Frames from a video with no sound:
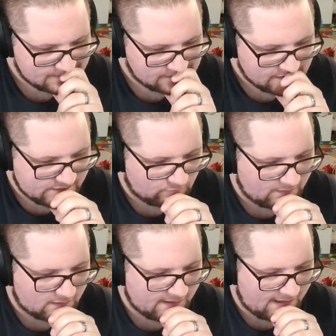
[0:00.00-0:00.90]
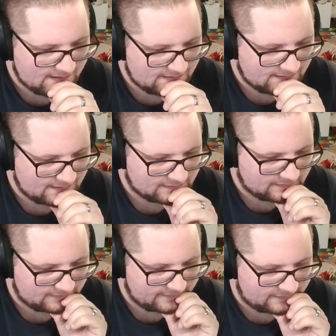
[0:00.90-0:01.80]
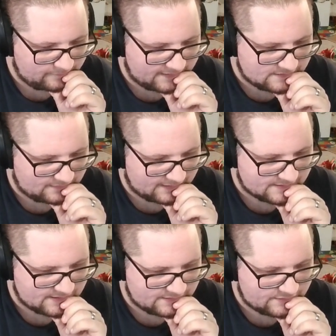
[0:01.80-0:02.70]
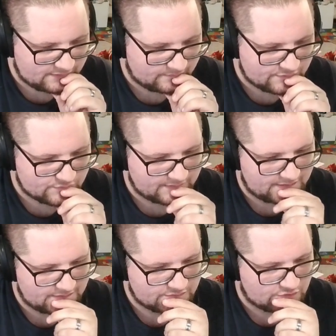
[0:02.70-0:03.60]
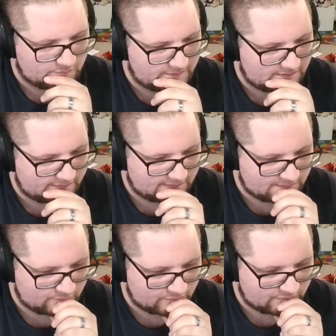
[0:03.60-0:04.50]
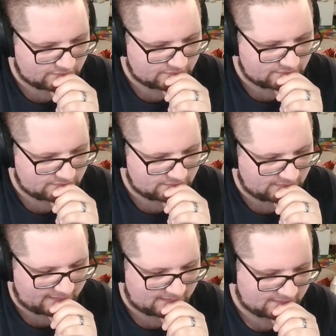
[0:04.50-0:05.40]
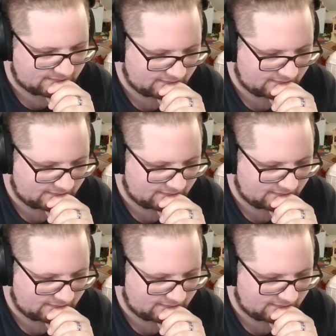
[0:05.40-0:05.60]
So rare candying onto the Litten makes a lot of sense here. Retreat Charmeleon, or, like,